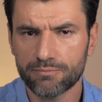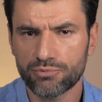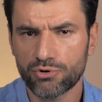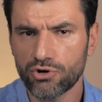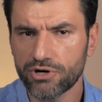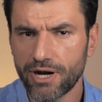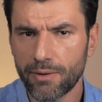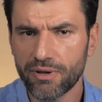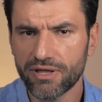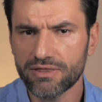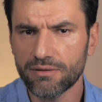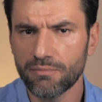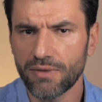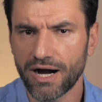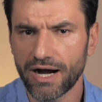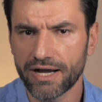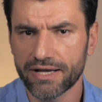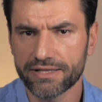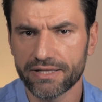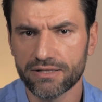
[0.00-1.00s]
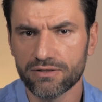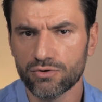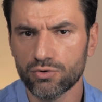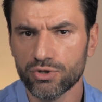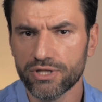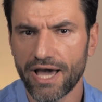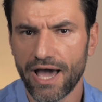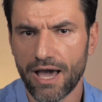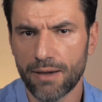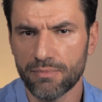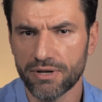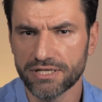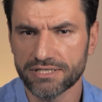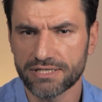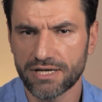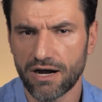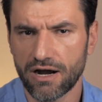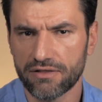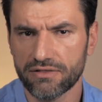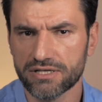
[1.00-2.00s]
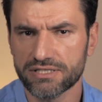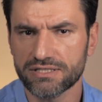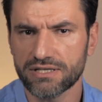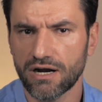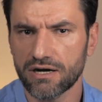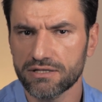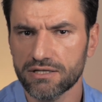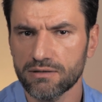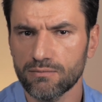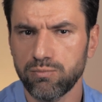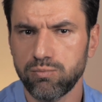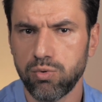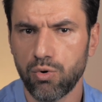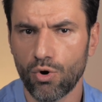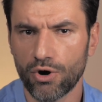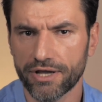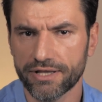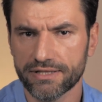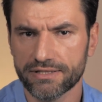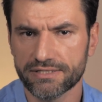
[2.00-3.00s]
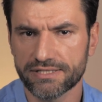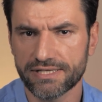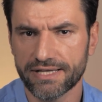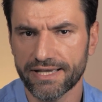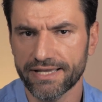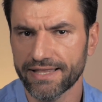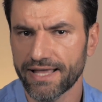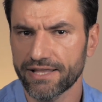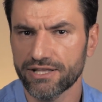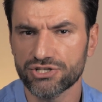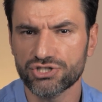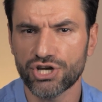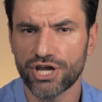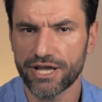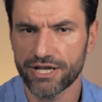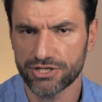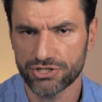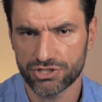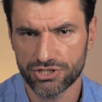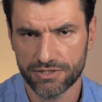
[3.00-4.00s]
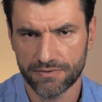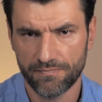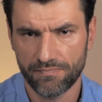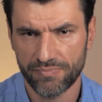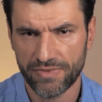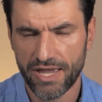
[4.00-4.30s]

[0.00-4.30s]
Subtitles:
Programming the mind and good habits are the starting points in any change.